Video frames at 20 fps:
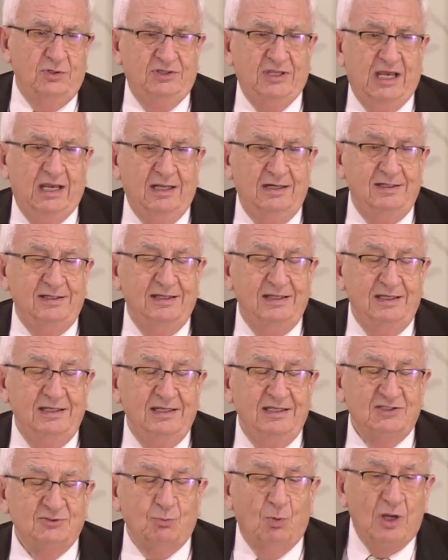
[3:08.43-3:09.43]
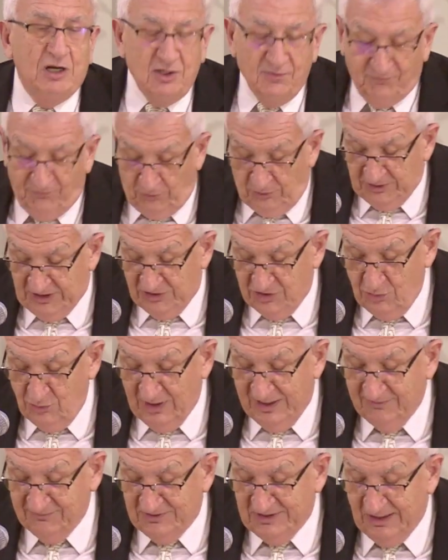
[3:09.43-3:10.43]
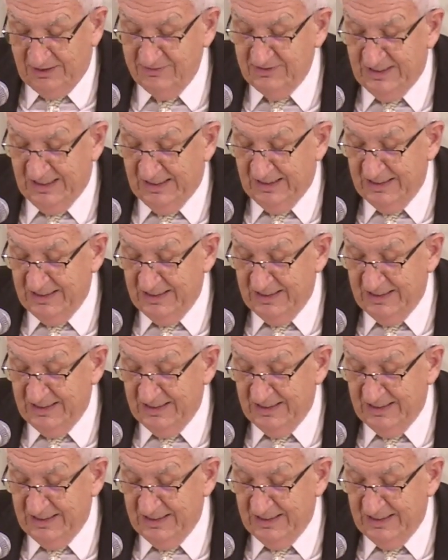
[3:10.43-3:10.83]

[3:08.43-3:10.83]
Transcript: Today, you have designated it